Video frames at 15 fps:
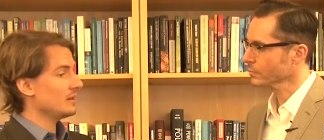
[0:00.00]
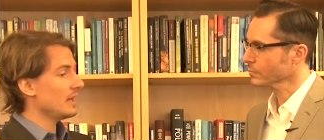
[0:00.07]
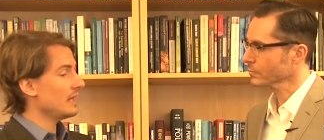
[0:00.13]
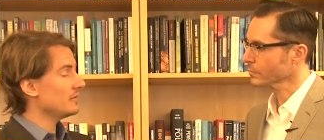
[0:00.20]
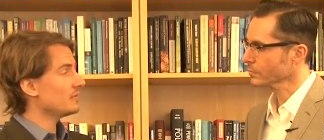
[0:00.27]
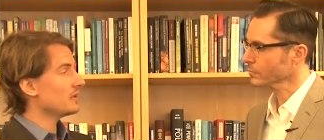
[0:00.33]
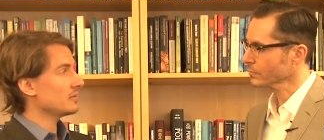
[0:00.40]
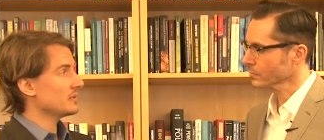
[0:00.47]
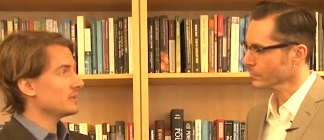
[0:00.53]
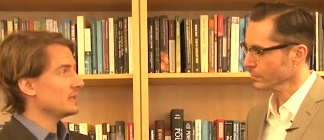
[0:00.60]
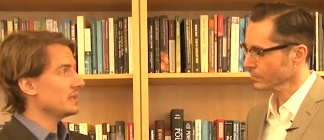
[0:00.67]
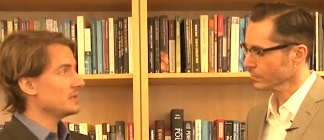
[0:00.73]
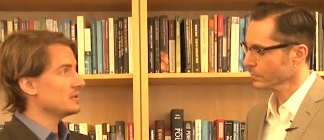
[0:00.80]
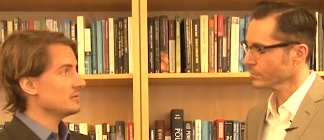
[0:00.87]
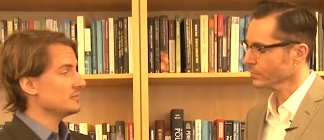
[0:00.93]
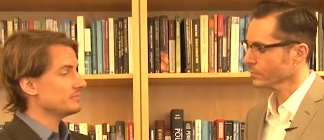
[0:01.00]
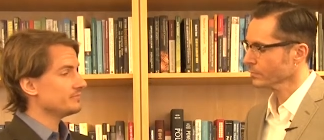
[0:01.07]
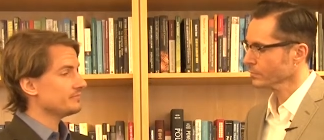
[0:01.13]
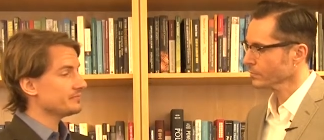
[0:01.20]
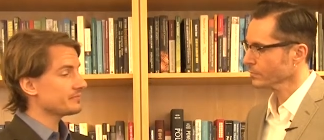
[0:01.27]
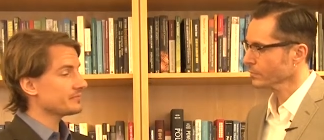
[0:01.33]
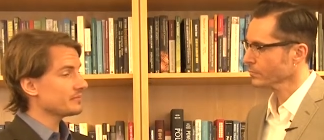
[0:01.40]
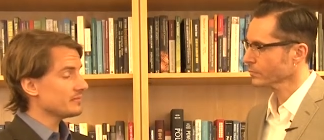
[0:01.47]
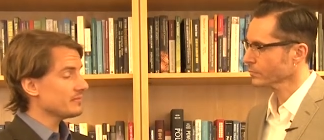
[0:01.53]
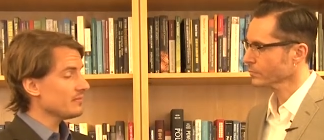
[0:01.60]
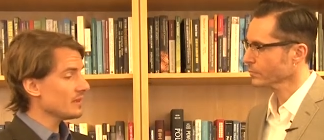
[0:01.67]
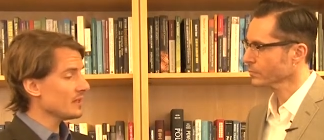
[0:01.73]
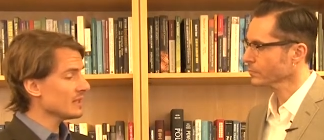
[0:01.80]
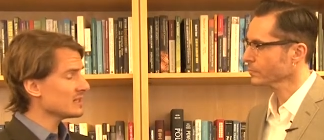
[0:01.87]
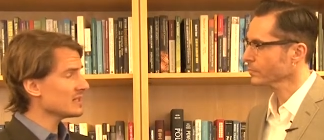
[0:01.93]
Speaker 1: aid fragmentation,
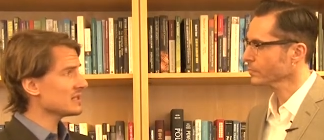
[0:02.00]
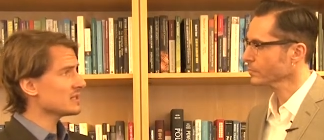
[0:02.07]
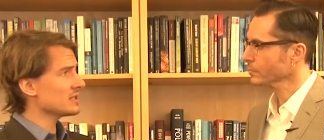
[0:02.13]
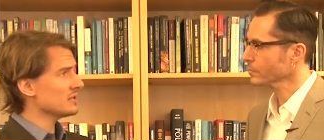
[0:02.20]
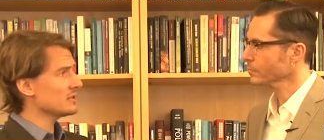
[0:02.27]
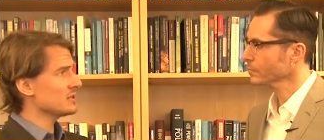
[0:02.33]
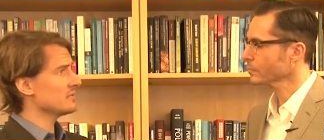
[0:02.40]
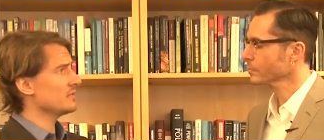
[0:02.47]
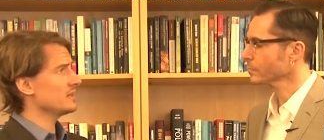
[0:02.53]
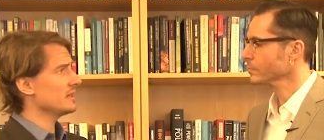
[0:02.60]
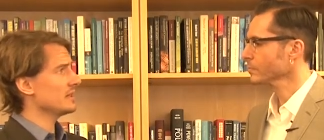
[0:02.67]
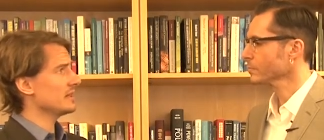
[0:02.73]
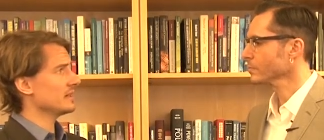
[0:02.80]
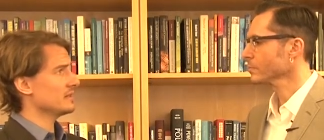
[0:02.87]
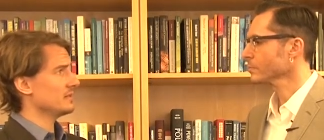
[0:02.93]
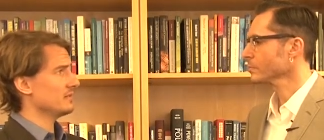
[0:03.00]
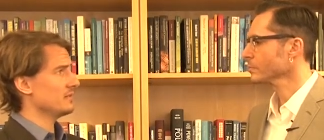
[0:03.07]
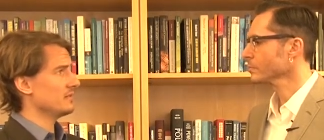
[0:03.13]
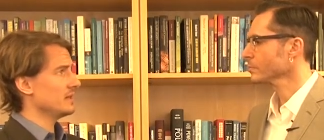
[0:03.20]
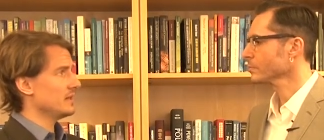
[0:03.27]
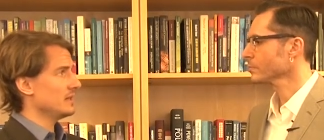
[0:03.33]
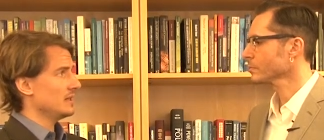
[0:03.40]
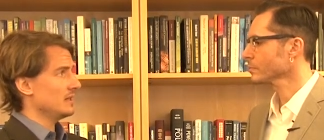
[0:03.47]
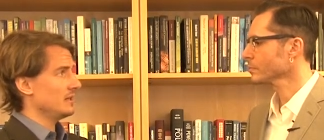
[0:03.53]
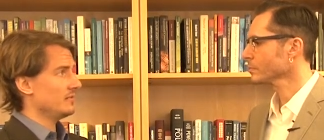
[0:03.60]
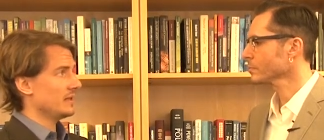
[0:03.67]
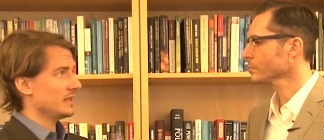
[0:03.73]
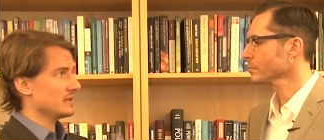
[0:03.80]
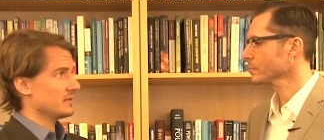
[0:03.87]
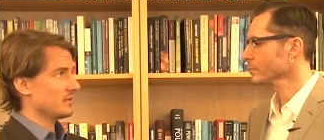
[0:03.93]
has exclusively negative
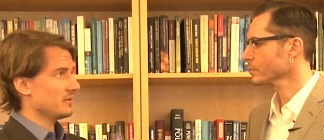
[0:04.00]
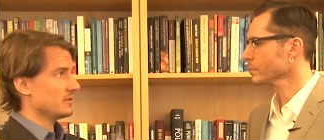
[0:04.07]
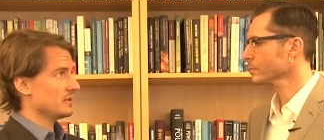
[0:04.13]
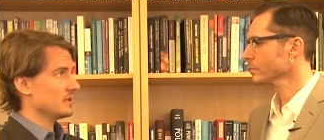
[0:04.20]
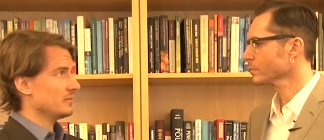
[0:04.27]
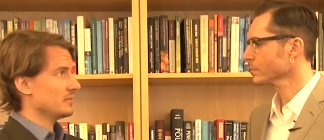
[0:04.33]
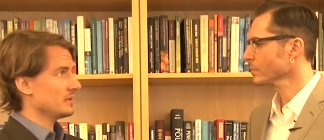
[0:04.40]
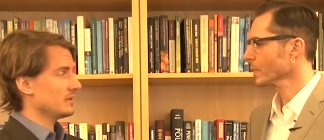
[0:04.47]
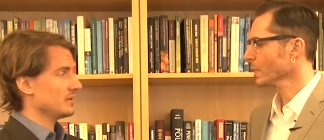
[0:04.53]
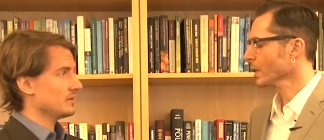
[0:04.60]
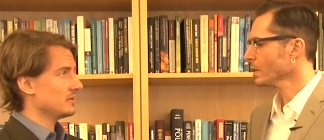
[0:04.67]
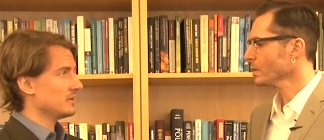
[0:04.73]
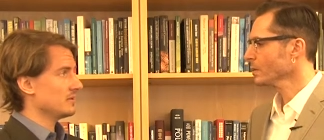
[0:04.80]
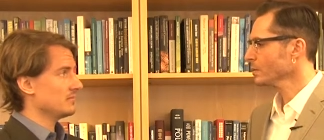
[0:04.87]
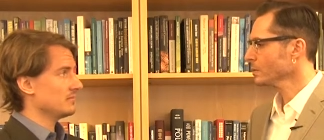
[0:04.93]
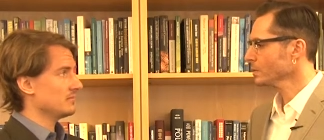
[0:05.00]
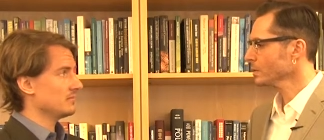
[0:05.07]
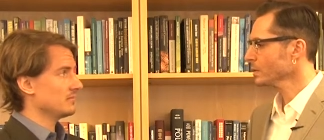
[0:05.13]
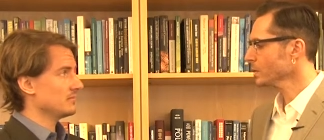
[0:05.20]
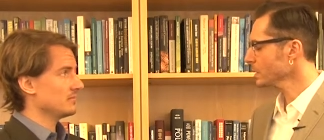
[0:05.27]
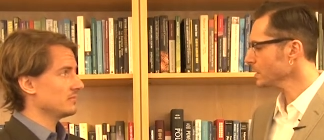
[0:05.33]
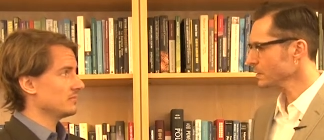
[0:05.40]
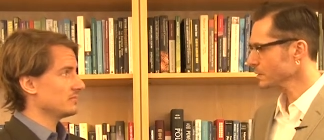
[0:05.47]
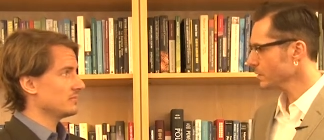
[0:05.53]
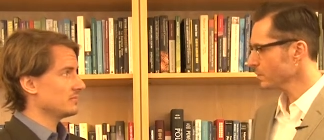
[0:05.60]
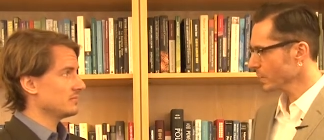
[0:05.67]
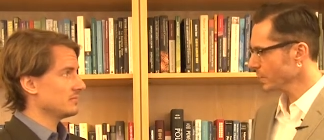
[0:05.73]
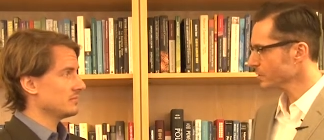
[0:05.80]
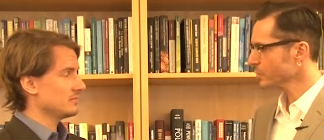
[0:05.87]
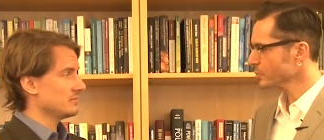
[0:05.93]
effects on the recipient country.
Speaker 2: Yeah, that is
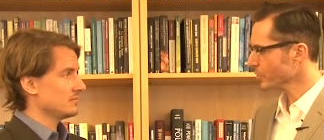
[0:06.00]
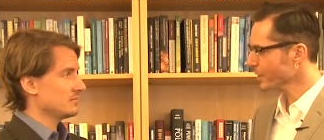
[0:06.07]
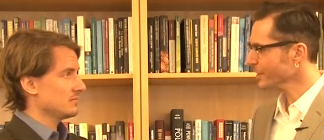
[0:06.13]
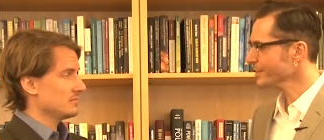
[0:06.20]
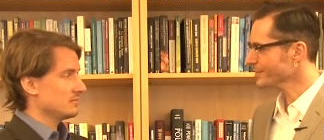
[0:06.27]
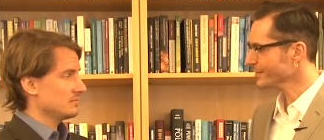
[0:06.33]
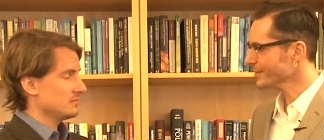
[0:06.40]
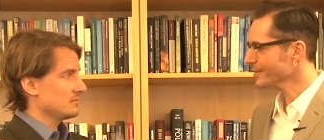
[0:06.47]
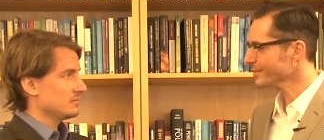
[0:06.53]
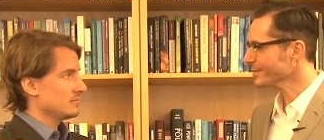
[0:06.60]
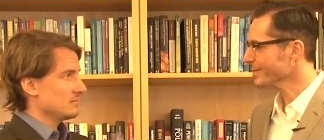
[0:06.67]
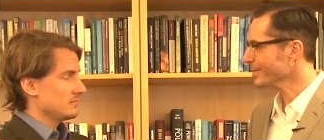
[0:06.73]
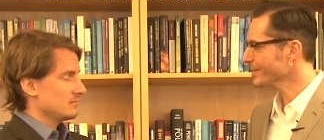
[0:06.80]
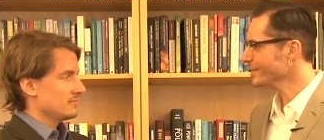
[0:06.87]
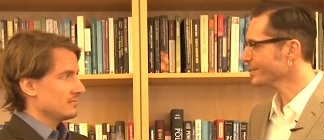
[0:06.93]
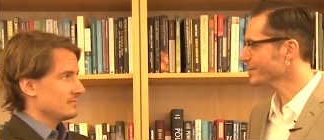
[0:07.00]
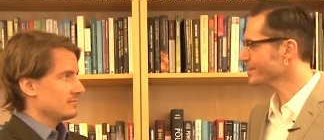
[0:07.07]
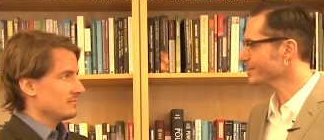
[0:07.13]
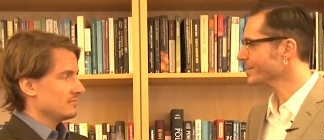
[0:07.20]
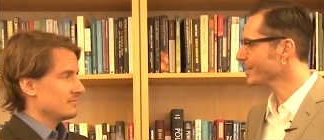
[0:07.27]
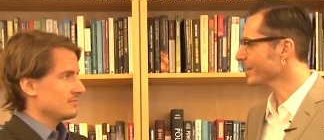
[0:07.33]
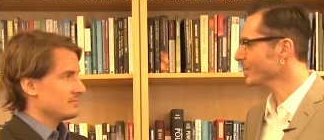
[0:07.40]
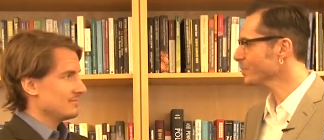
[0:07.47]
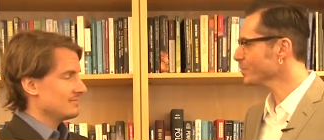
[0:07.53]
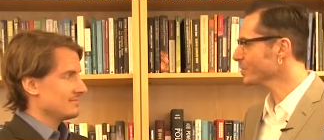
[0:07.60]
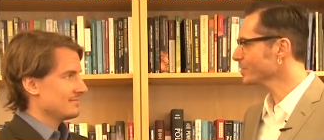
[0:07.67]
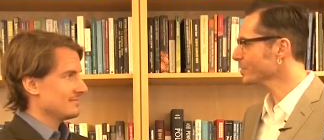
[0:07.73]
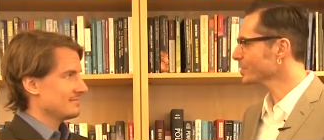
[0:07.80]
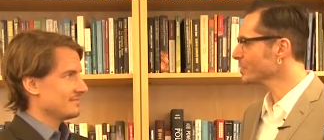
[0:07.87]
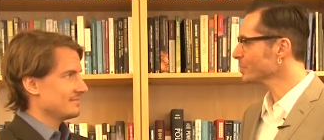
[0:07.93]
quite surprising. And uh, how would
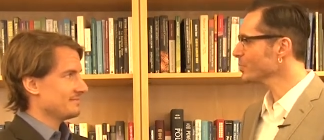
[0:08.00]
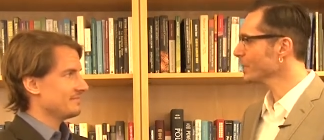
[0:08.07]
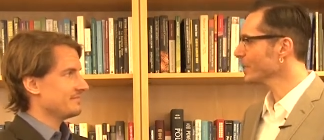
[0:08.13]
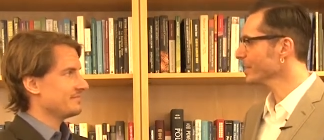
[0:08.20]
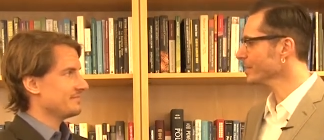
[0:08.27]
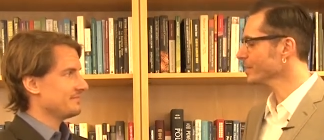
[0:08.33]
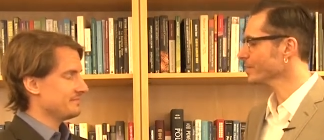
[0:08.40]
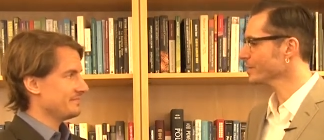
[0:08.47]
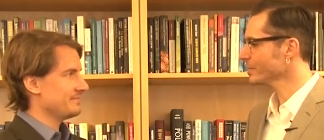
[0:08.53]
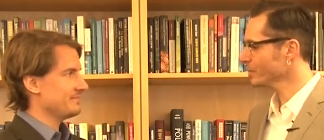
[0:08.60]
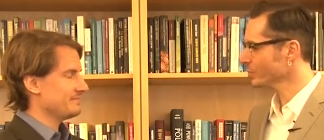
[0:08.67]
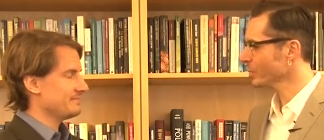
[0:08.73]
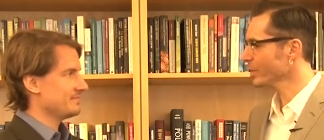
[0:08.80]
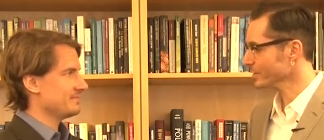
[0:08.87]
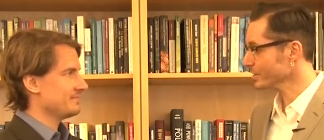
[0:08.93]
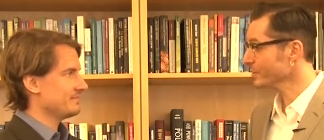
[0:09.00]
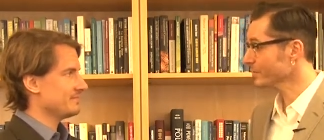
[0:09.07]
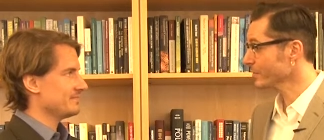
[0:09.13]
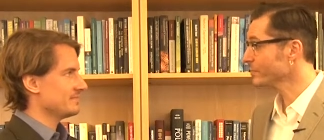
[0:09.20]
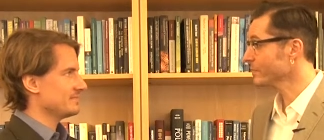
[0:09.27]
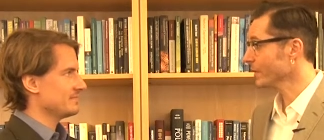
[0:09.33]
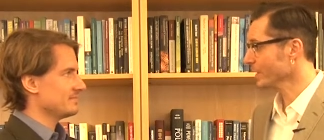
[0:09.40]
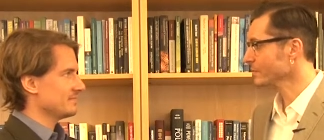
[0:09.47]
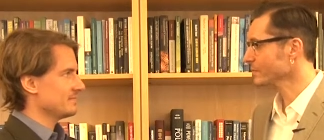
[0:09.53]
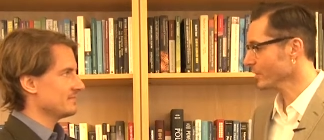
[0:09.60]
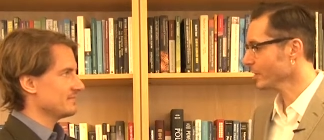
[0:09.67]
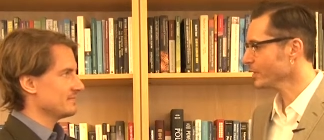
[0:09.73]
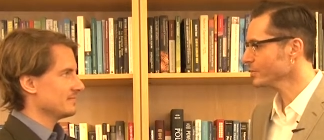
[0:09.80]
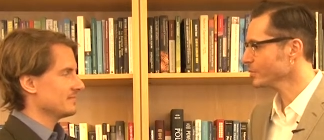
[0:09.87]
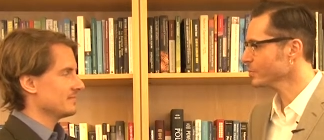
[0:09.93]
you explain uh, the positive effects
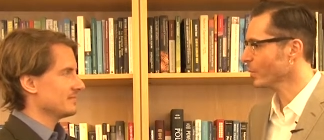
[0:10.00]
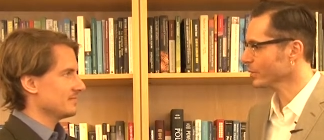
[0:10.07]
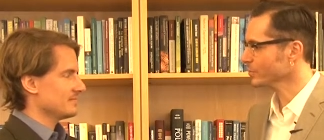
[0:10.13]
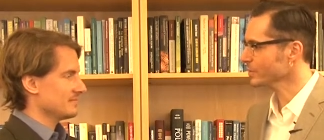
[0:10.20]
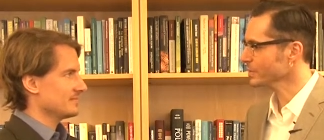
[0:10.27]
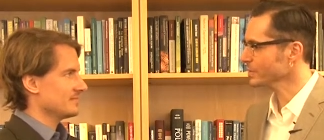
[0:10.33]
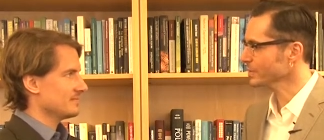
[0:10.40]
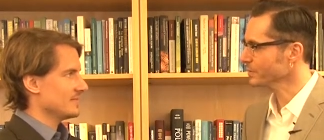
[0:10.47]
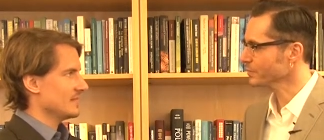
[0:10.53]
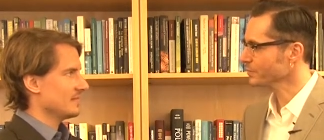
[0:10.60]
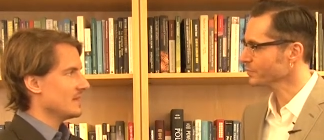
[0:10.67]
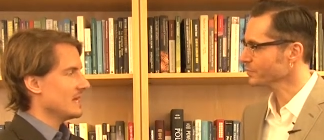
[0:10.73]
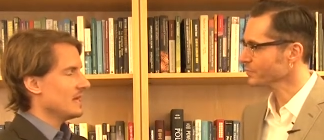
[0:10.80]
on democracy? Yeah.